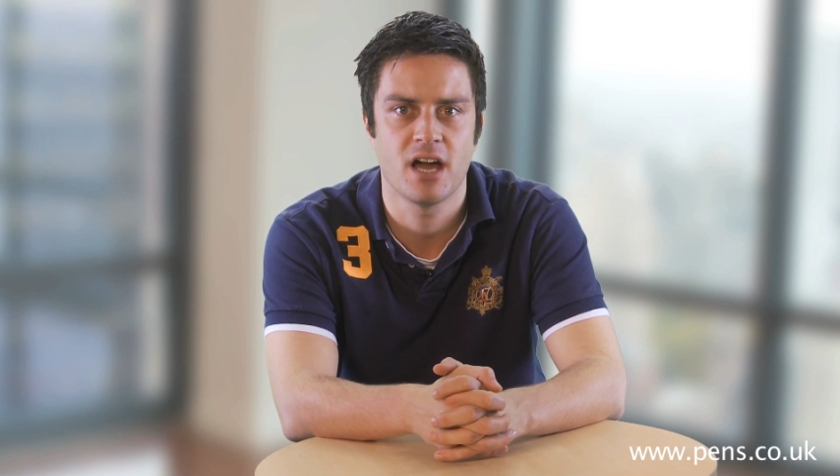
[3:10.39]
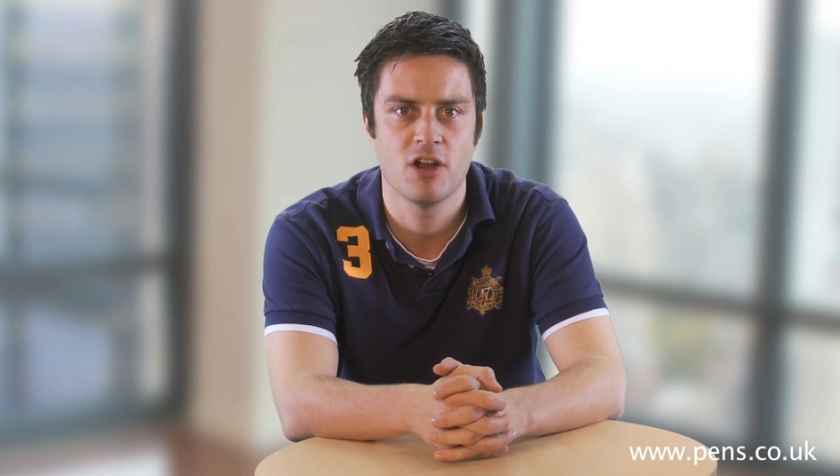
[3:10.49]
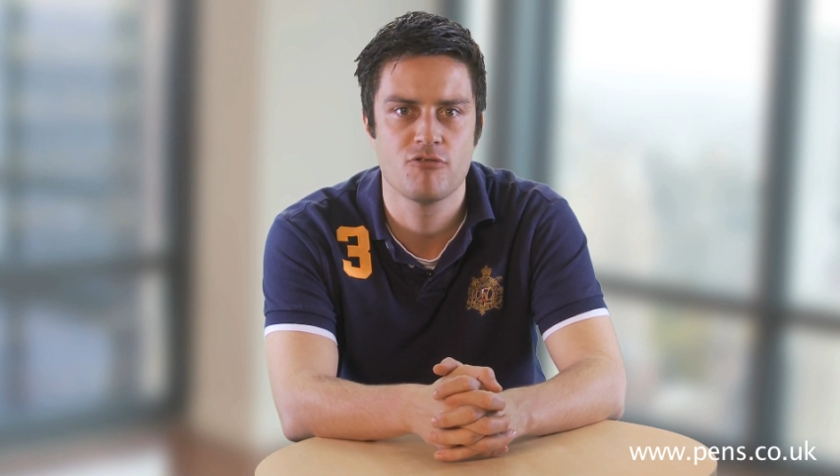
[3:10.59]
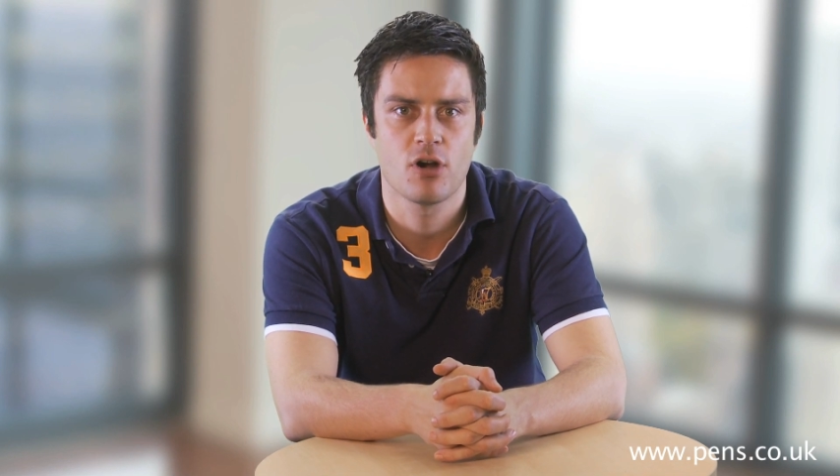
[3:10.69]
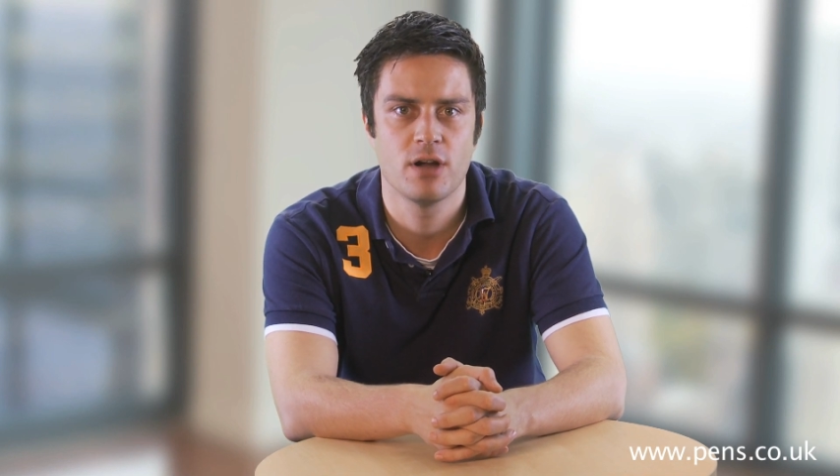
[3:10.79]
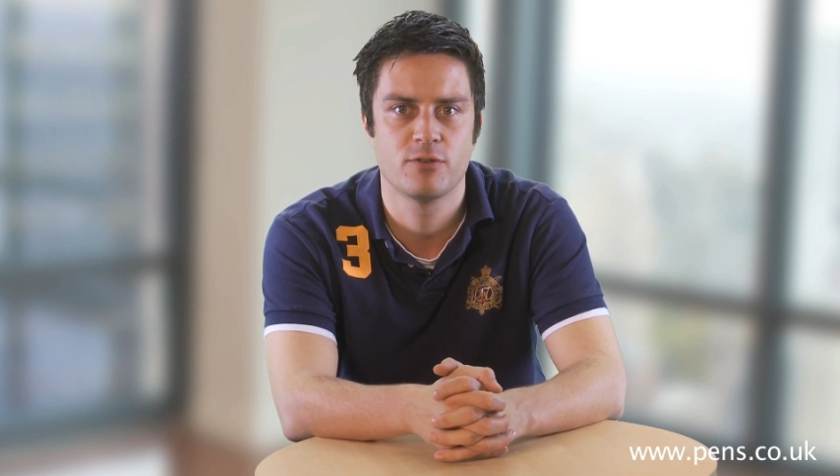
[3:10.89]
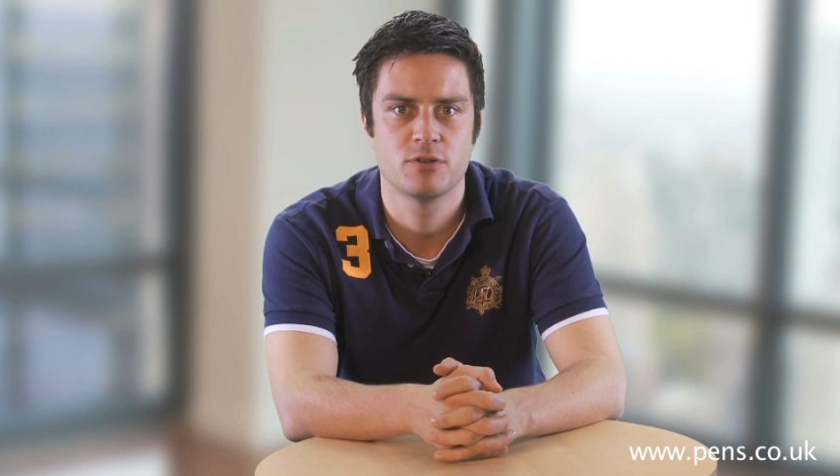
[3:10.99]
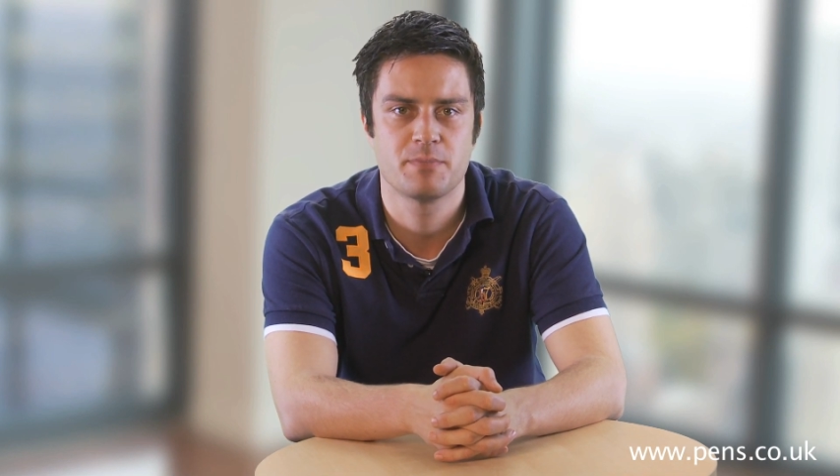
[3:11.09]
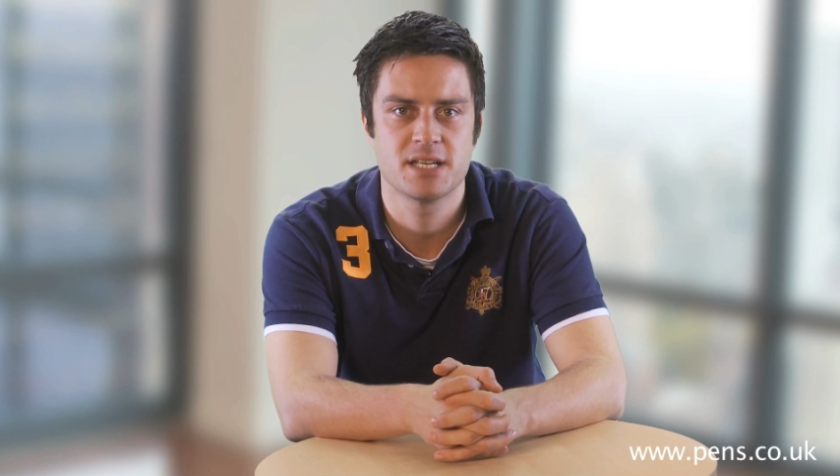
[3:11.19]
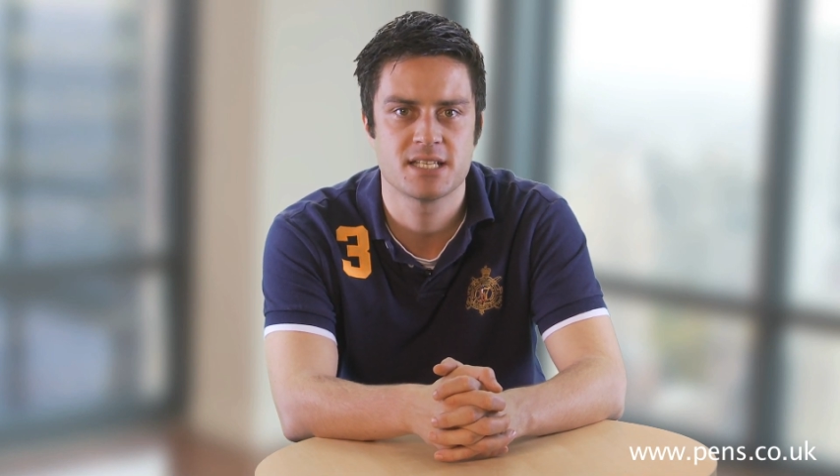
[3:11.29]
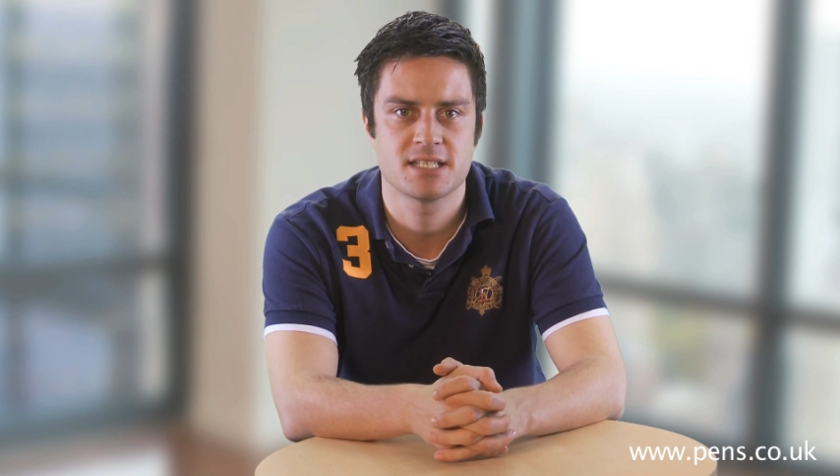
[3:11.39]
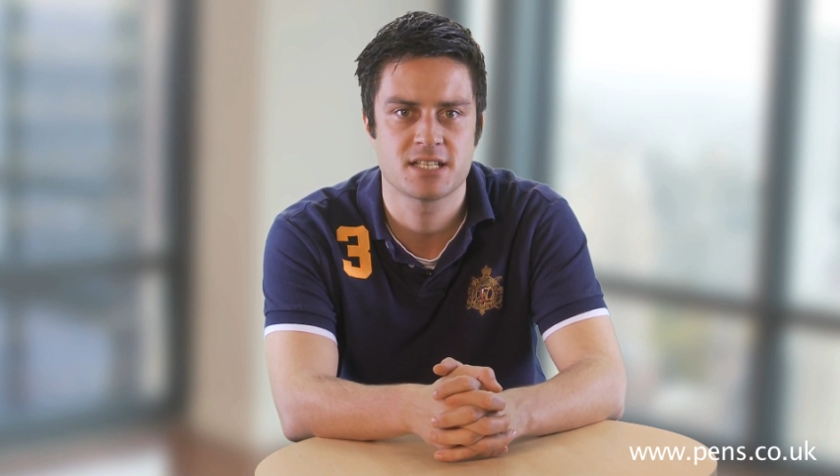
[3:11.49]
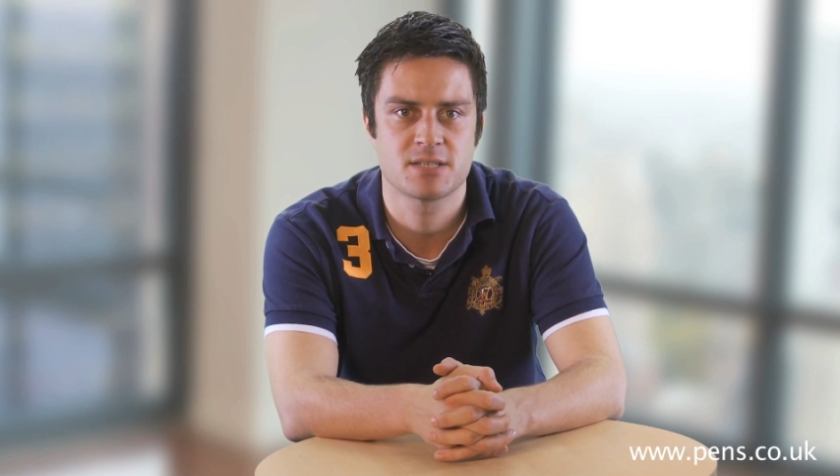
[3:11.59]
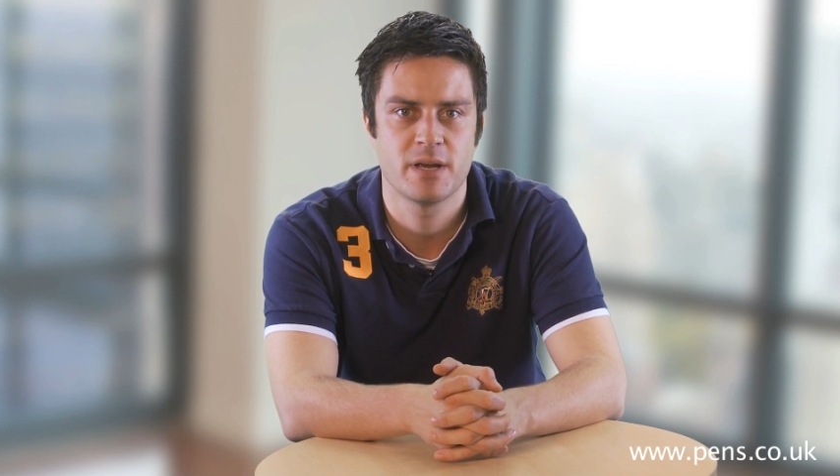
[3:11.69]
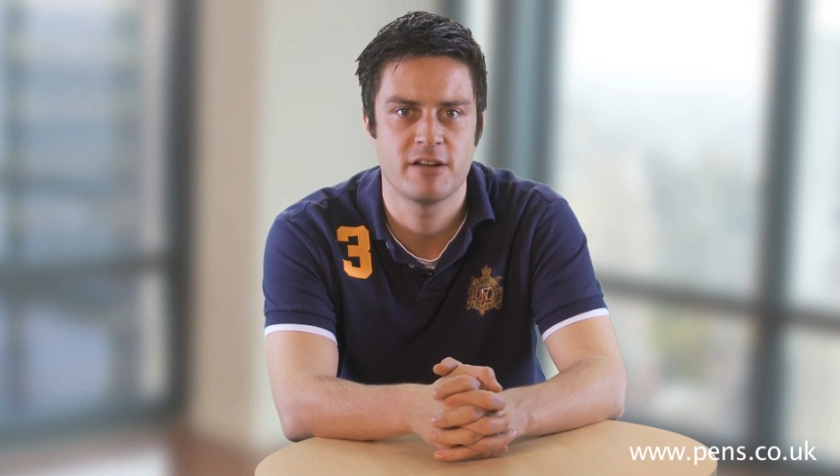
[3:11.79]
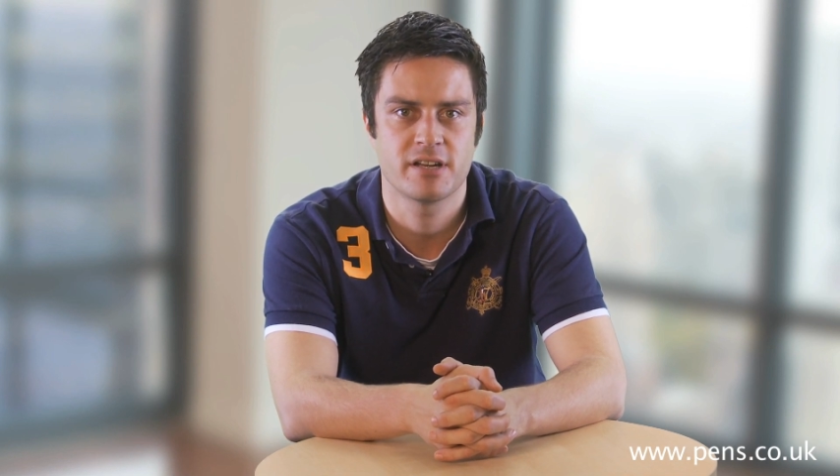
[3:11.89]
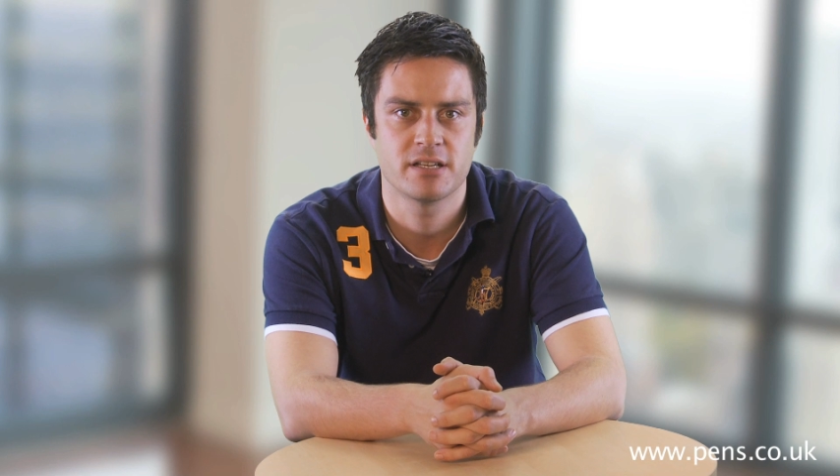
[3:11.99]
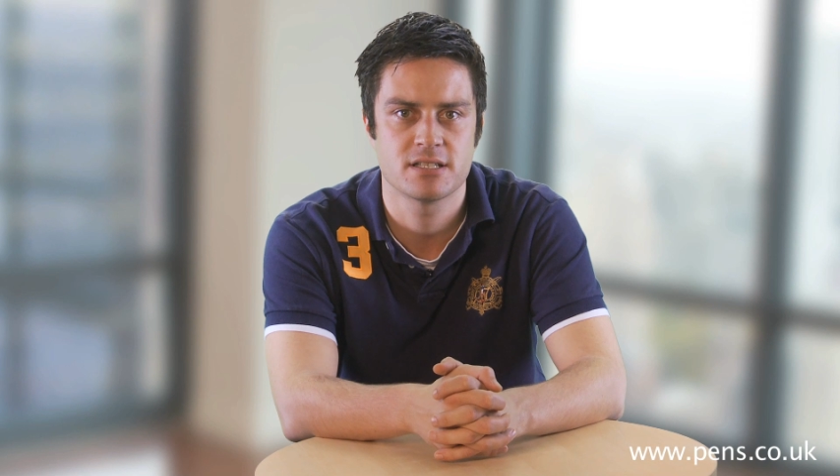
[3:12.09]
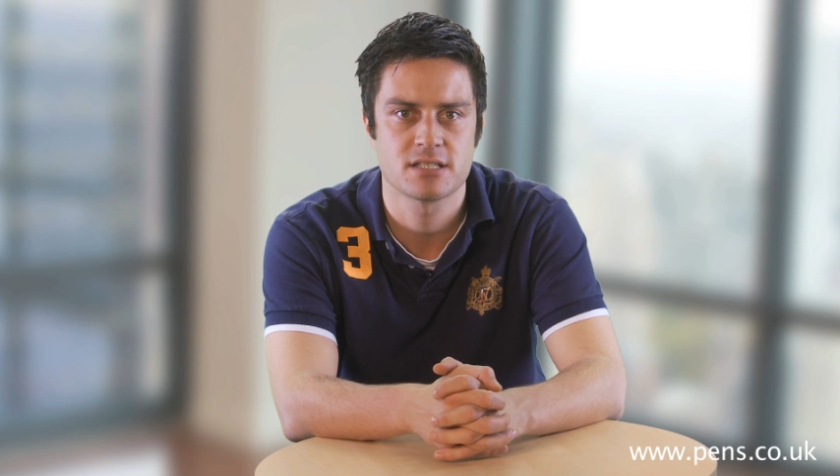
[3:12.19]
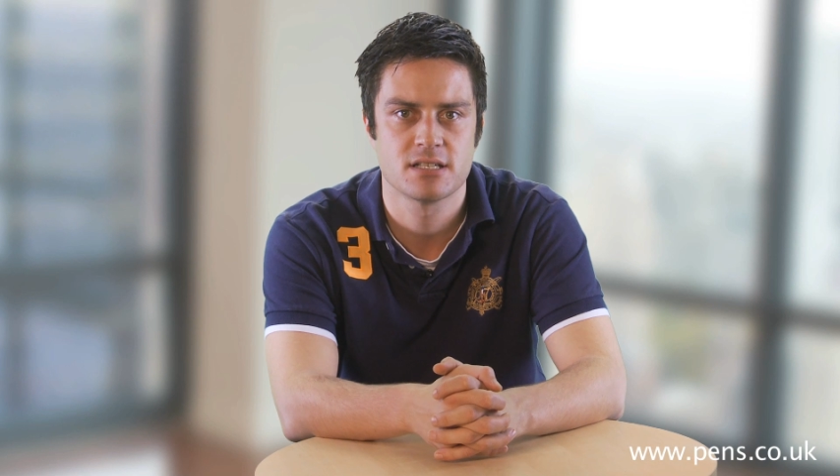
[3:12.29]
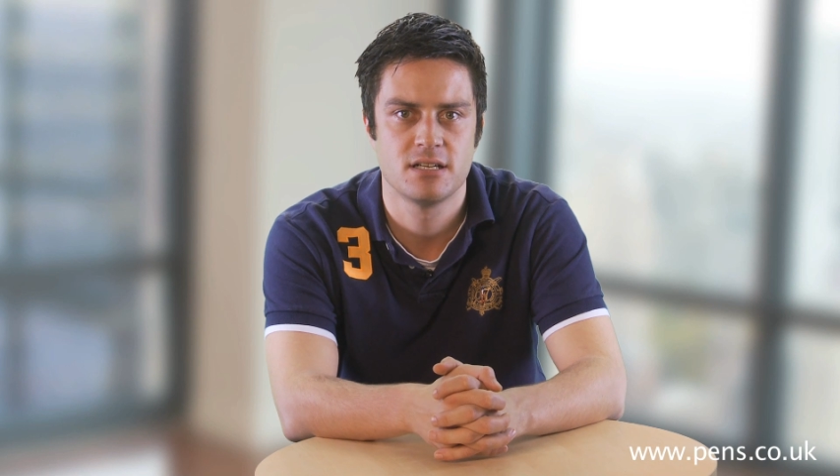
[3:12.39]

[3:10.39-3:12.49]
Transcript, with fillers: unrivaled business experience.